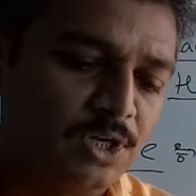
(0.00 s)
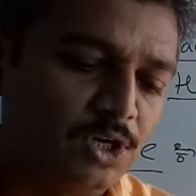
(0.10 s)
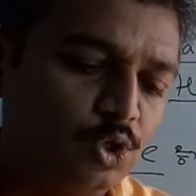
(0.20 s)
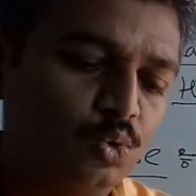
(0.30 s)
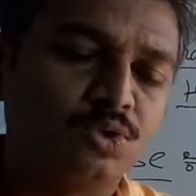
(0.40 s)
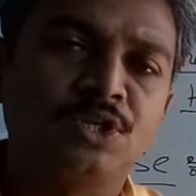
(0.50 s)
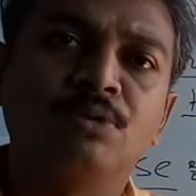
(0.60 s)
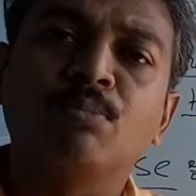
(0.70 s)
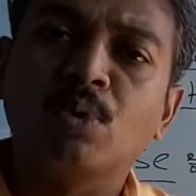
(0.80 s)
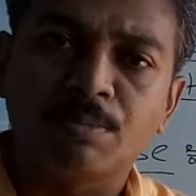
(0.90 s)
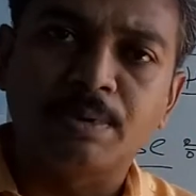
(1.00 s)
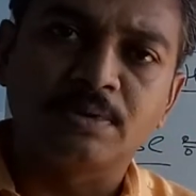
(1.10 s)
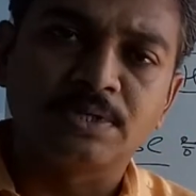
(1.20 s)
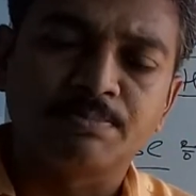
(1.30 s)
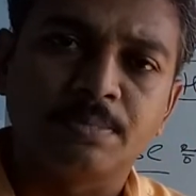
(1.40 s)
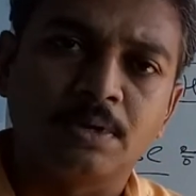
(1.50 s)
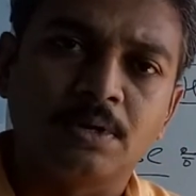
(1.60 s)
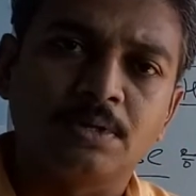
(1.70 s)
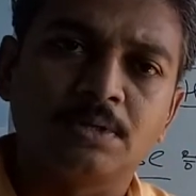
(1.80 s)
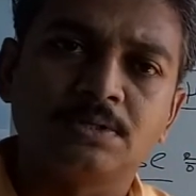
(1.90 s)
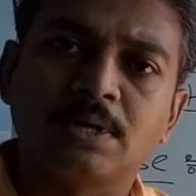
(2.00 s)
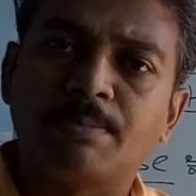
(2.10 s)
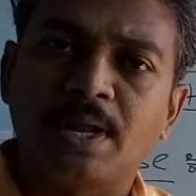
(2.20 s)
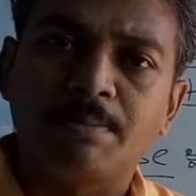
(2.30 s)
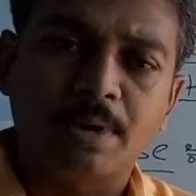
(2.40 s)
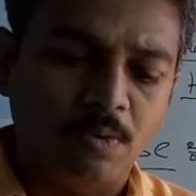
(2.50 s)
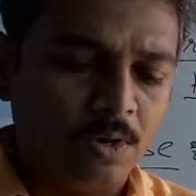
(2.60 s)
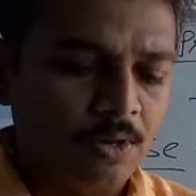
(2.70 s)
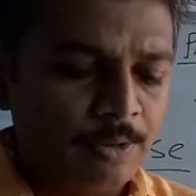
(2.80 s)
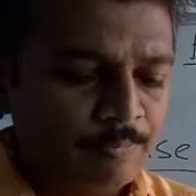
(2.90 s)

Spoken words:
are used in more supply power.